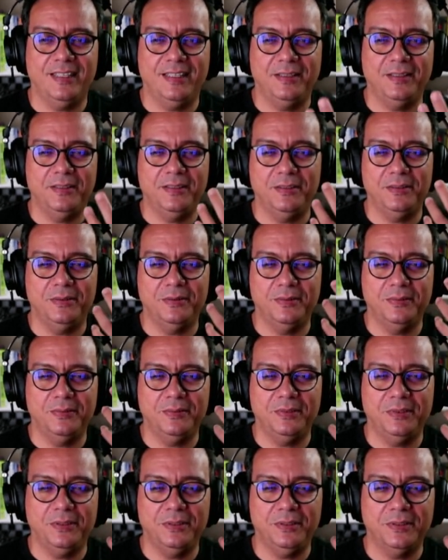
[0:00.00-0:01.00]

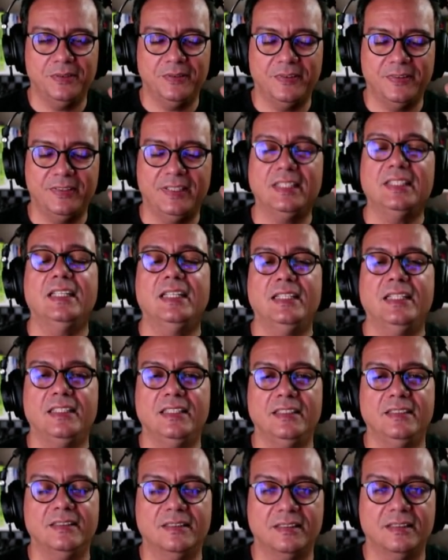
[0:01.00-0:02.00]
you're thinking
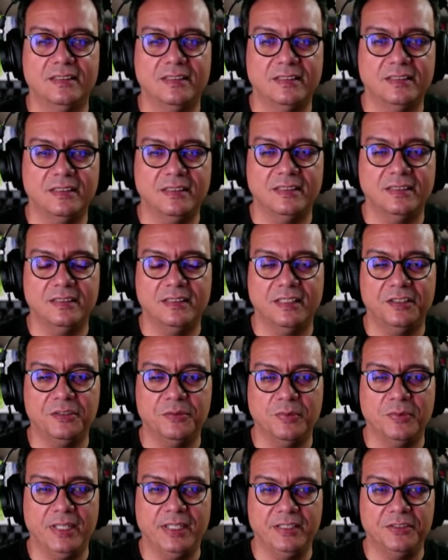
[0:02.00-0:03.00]
in such
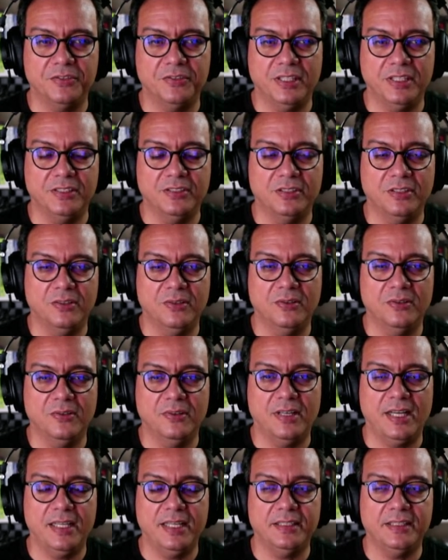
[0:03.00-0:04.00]
ways, right? So
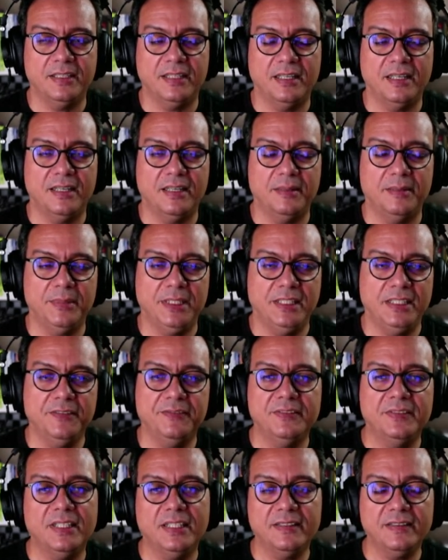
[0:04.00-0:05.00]
I mean, if
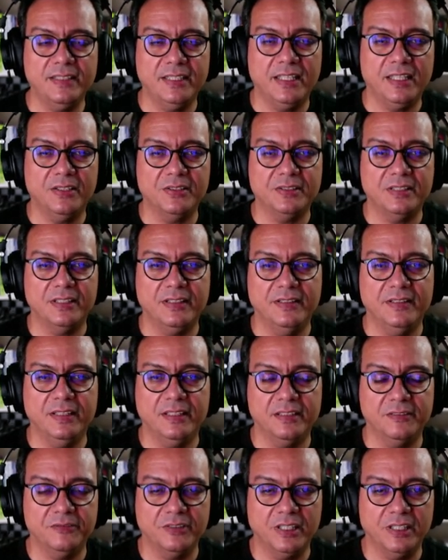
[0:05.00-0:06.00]
nothing else, I think
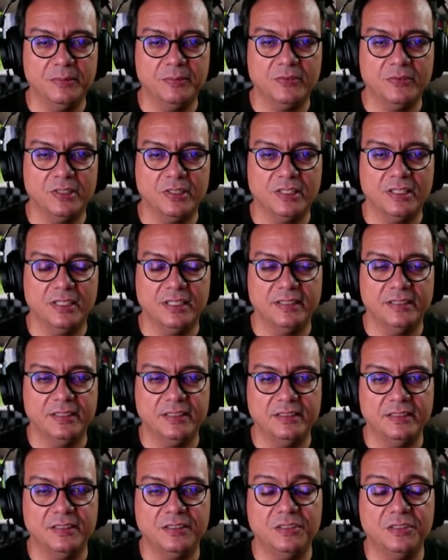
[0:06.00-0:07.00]
a framework like
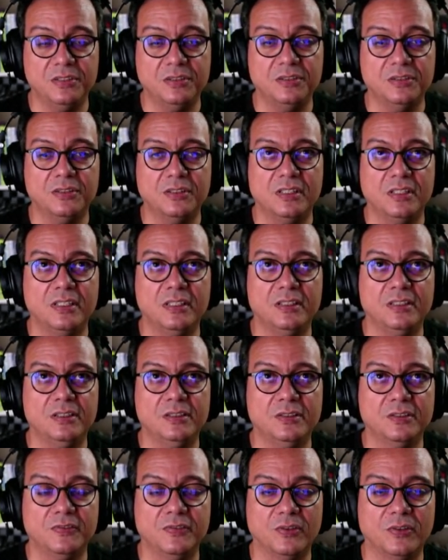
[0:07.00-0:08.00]
this is usually
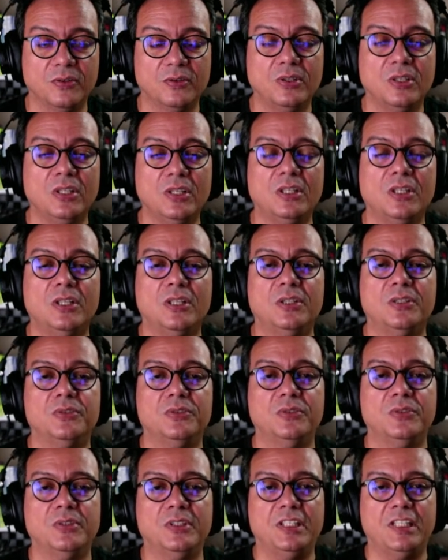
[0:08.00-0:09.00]
useful
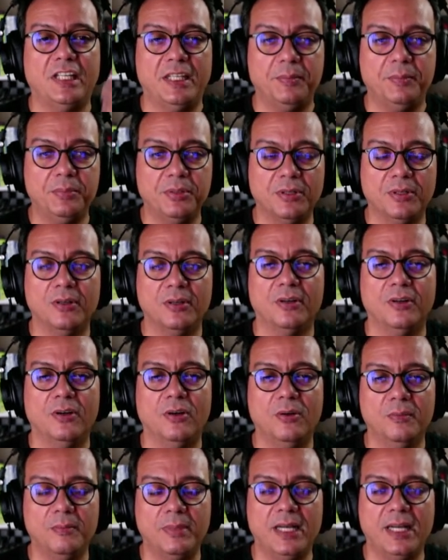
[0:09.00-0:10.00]
to keep your
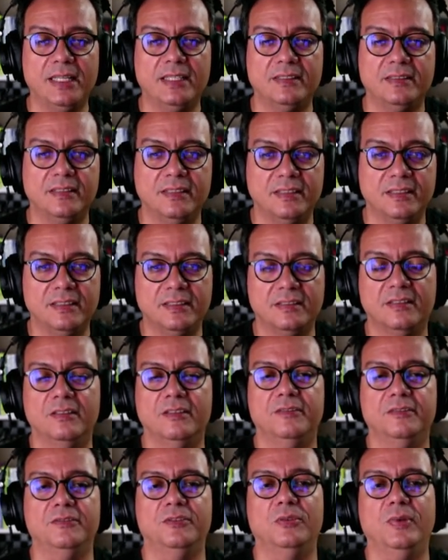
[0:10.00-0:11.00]
own biases
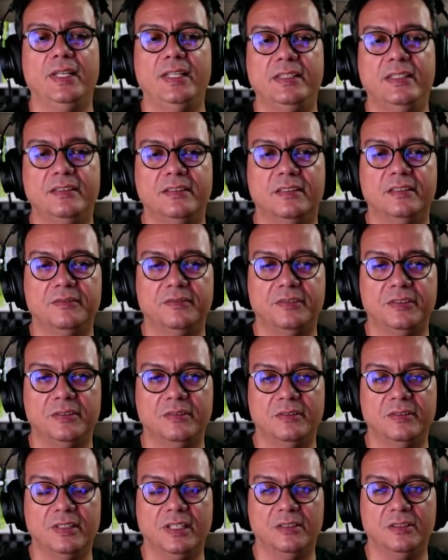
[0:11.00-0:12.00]
of the ways of you
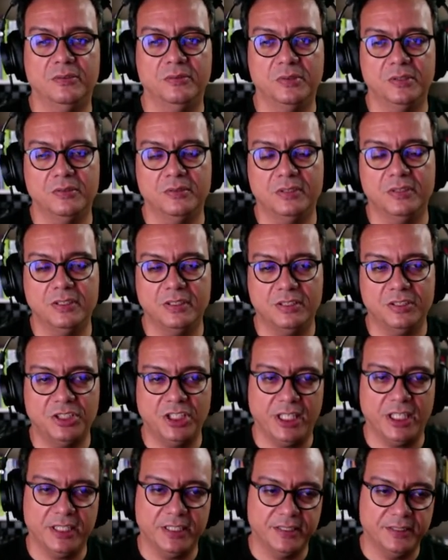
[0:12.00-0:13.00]
look at the world in check,